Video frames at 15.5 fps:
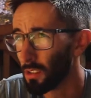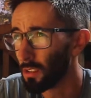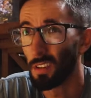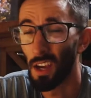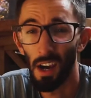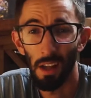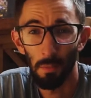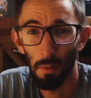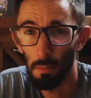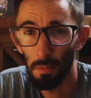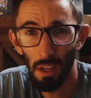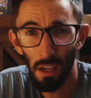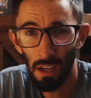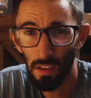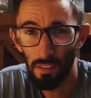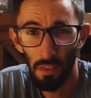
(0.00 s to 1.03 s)
Yeah, maybe
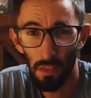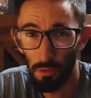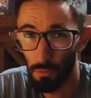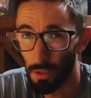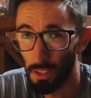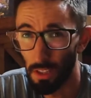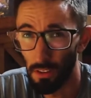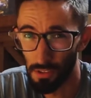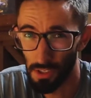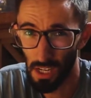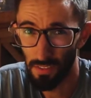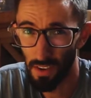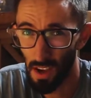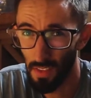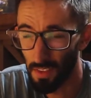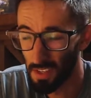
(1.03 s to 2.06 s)
like even 3 years that
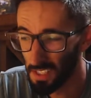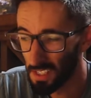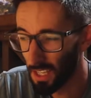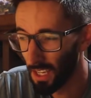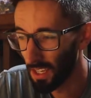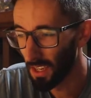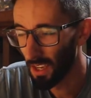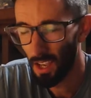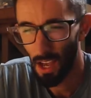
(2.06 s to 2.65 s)
I've had this thing.